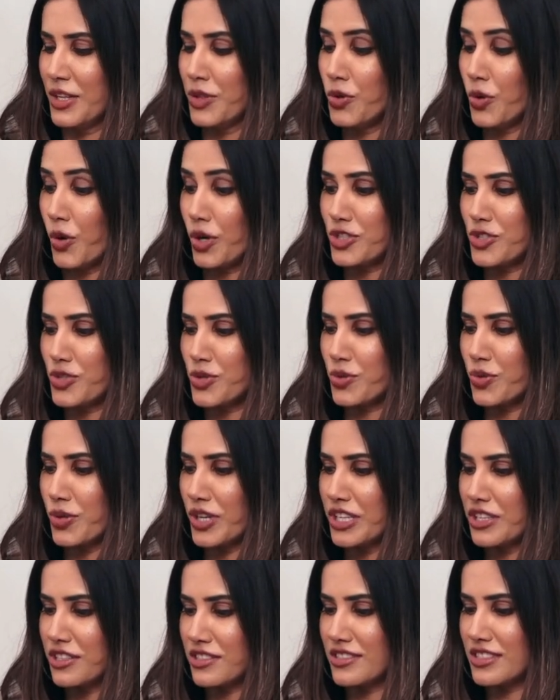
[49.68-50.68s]
not so
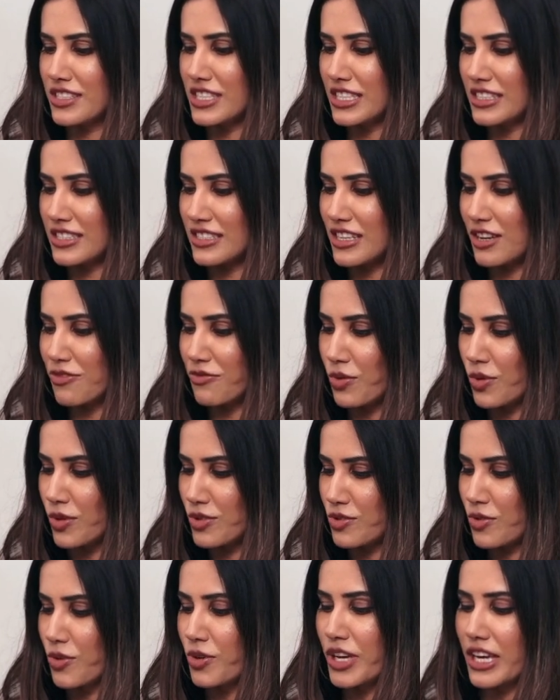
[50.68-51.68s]
interesting stuff
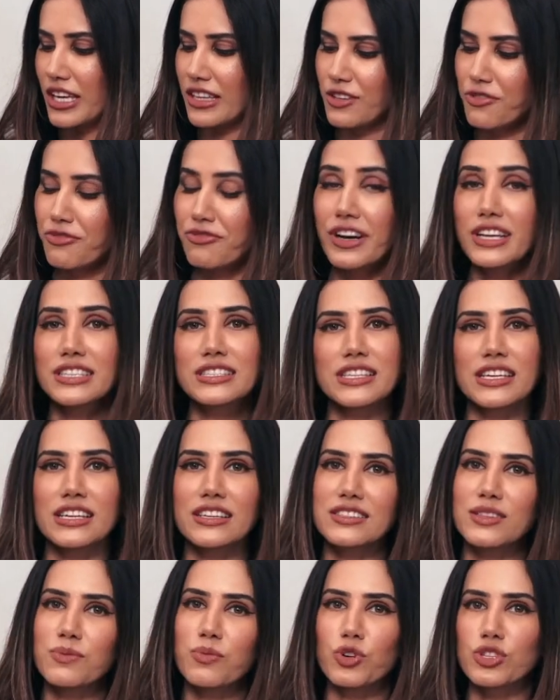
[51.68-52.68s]
also. Okay, the first
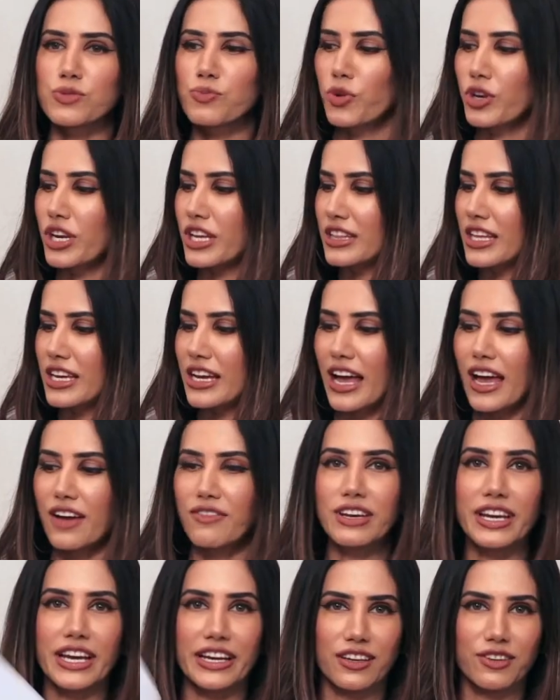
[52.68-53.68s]
thing is the most boring thing. I
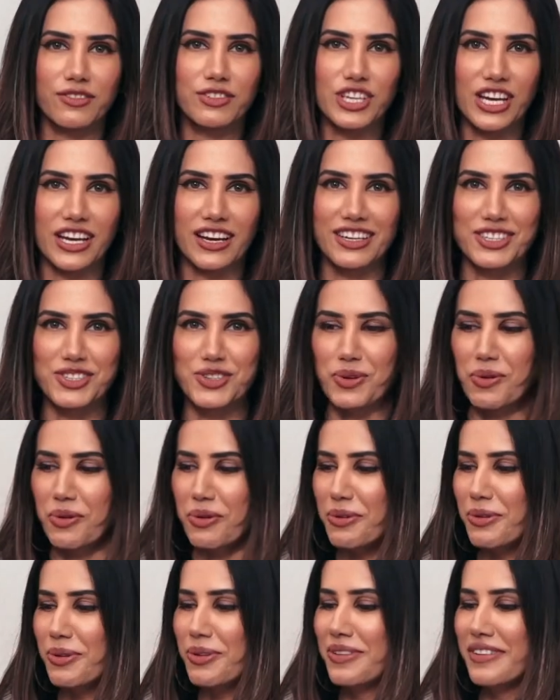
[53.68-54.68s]
have a letter which I can't show
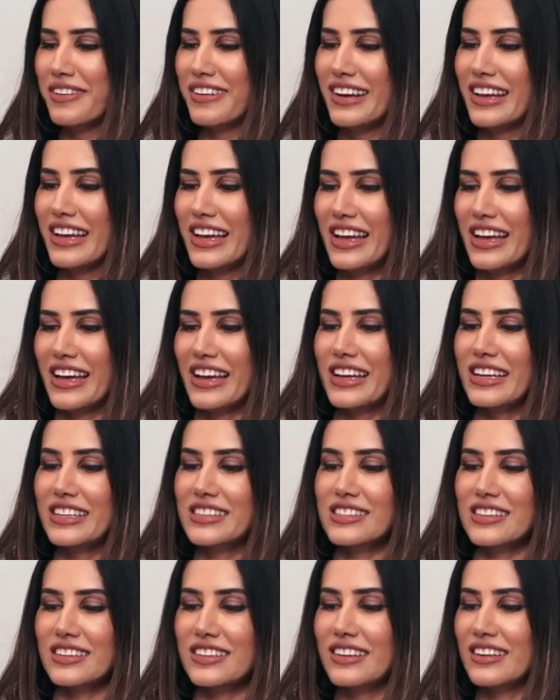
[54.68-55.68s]
you.
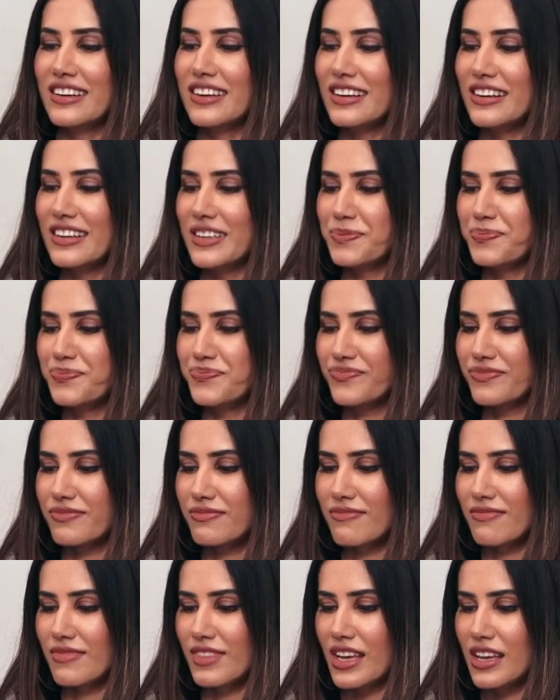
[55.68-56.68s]
It's a
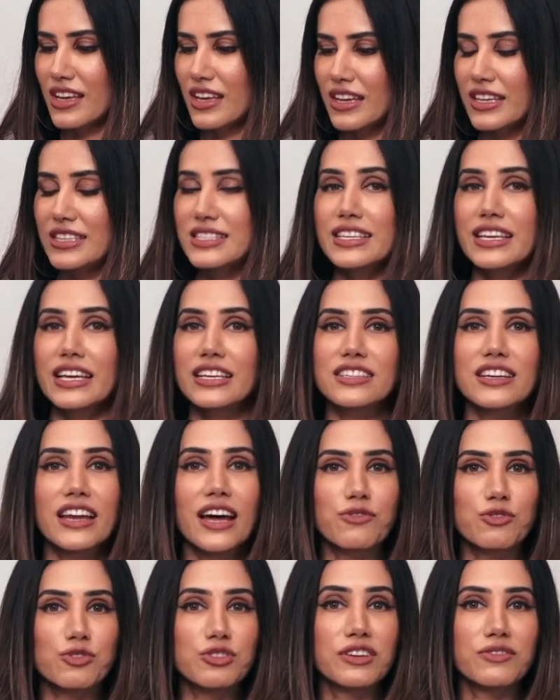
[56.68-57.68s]
letter I
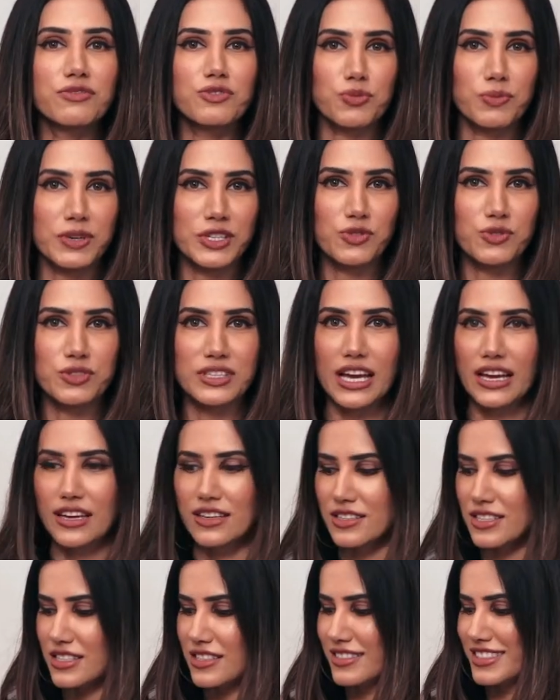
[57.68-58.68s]
have to give to my
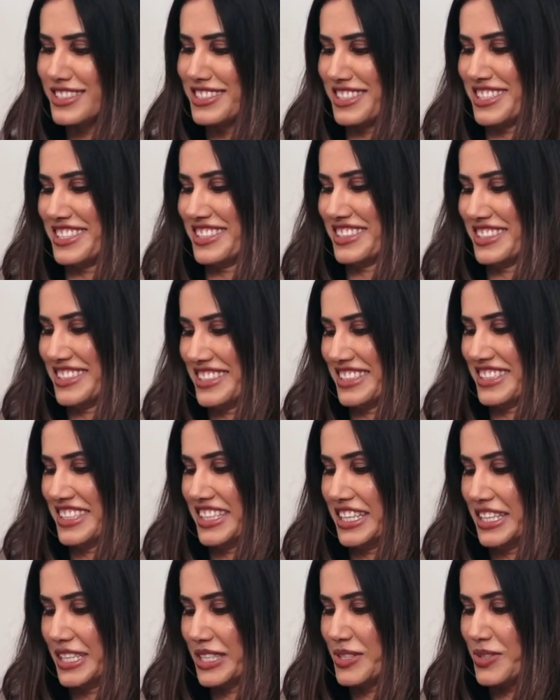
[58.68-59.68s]
society.
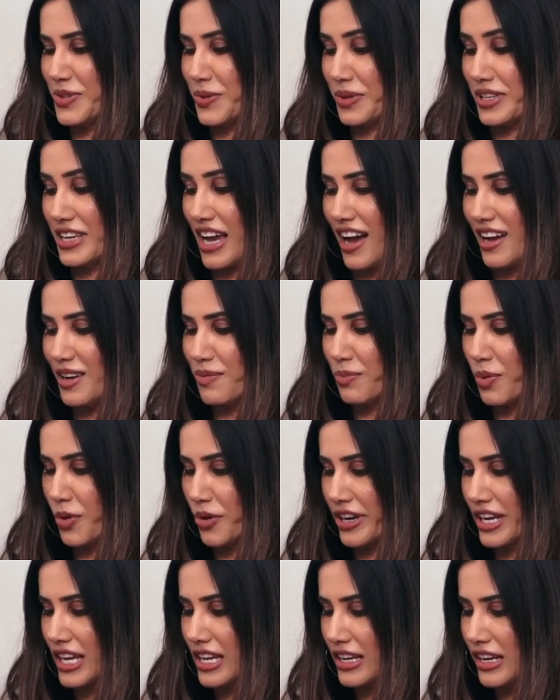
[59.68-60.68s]
So yeah,
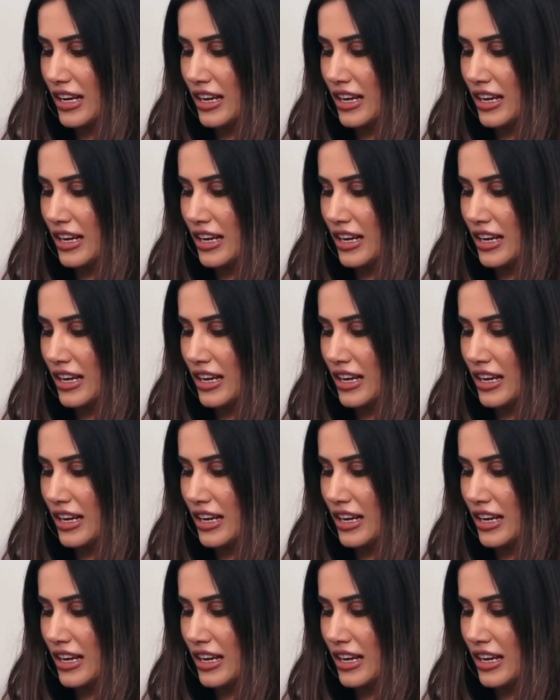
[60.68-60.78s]
boring.